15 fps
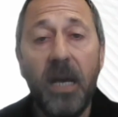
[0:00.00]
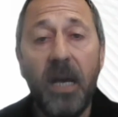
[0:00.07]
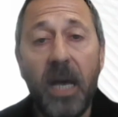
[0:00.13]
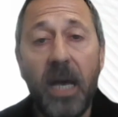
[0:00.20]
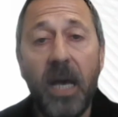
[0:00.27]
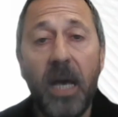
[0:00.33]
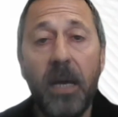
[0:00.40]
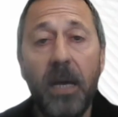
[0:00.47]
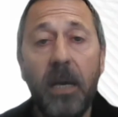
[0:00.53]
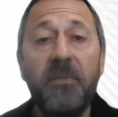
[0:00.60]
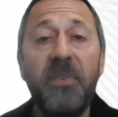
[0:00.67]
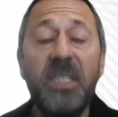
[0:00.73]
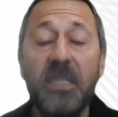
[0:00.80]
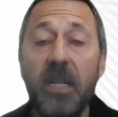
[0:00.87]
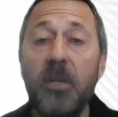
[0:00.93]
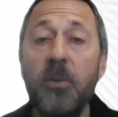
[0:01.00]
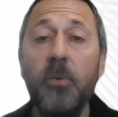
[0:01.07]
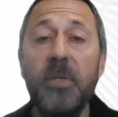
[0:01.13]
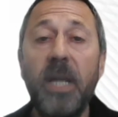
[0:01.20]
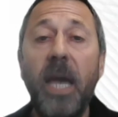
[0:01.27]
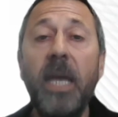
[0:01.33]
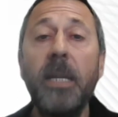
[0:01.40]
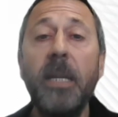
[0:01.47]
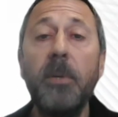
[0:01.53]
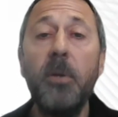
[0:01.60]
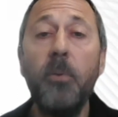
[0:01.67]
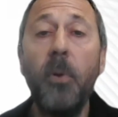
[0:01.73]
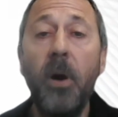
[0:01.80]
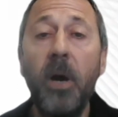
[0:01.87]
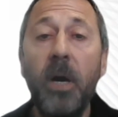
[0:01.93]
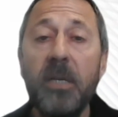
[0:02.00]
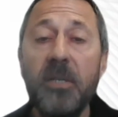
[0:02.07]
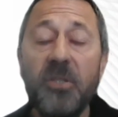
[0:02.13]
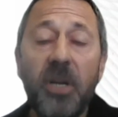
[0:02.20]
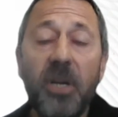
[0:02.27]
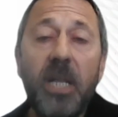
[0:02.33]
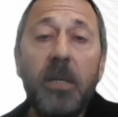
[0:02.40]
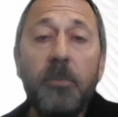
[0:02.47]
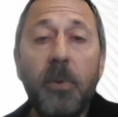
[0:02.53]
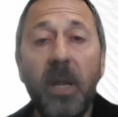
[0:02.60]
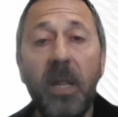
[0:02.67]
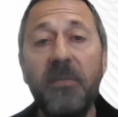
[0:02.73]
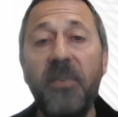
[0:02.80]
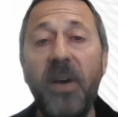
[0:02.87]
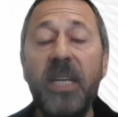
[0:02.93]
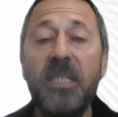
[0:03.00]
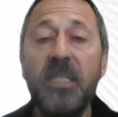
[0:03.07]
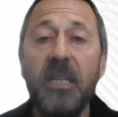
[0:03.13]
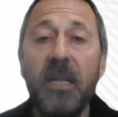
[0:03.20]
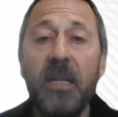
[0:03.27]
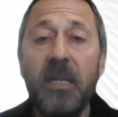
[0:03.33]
Eventually talked to AWI, Australian Wool Innovation,